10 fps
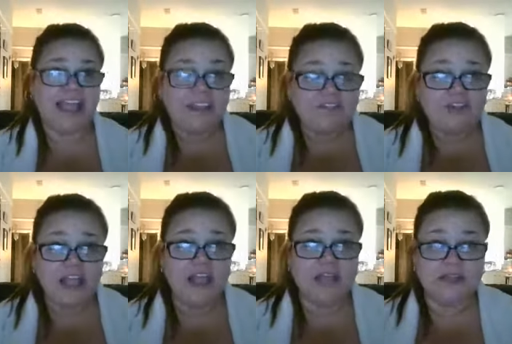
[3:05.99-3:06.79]

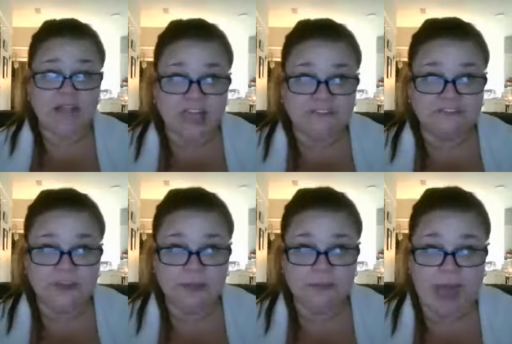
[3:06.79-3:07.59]
Every life
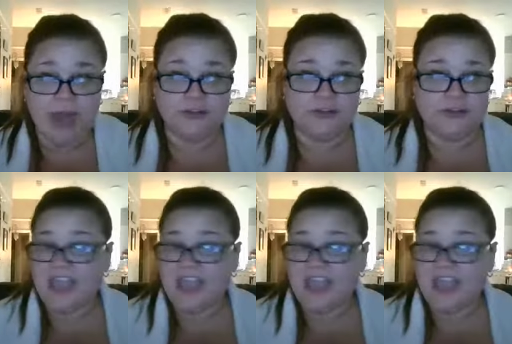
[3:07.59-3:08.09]
matters,